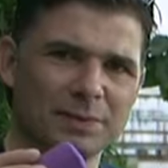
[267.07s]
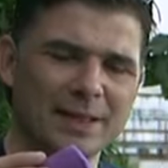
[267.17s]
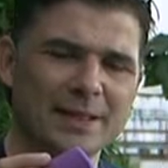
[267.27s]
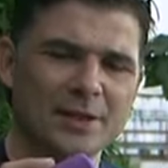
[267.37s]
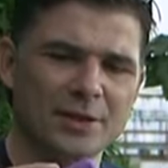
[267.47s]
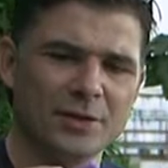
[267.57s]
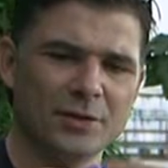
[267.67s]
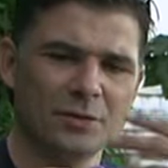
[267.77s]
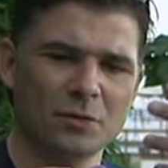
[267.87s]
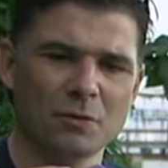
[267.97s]

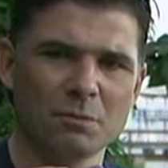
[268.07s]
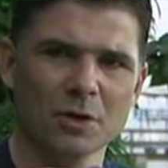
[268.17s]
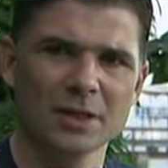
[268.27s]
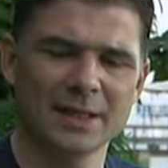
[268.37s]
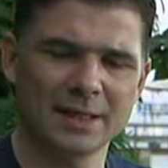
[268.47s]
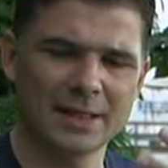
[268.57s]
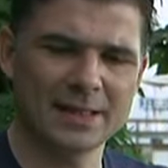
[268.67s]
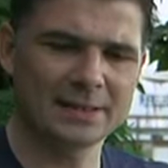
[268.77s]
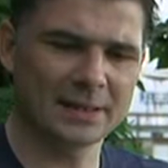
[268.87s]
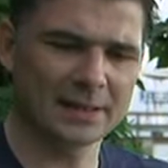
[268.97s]
Play-Doh or modeling
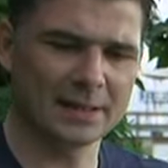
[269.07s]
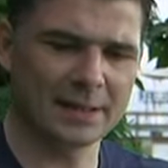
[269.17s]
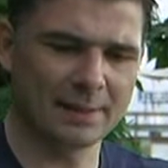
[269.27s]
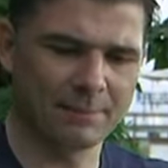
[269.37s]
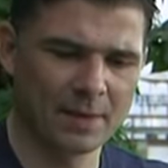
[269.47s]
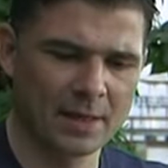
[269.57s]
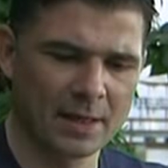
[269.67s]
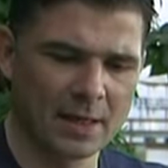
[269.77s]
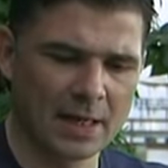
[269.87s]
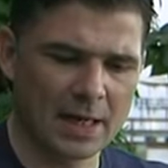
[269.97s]
clay, something like that.
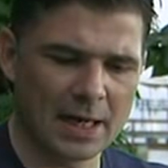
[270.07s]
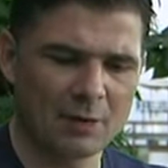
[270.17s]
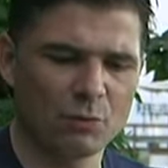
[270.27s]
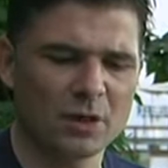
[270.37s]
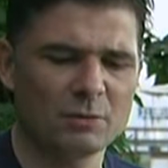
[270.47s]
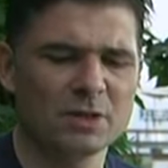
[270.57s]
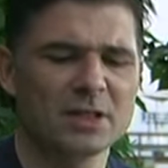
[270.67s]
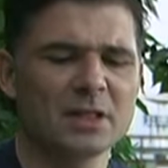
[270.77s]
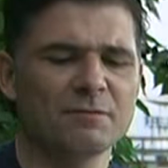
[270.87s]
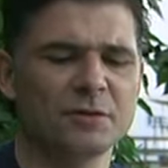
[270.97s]
And what I would
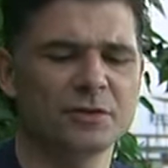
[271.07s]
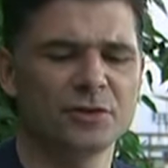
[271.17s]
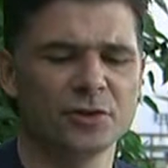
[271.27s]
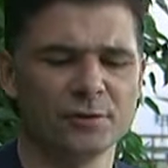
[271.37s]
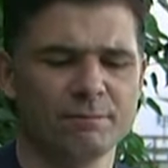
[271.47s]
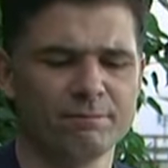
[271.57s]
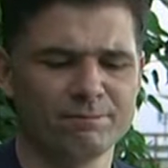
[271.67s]
love you to do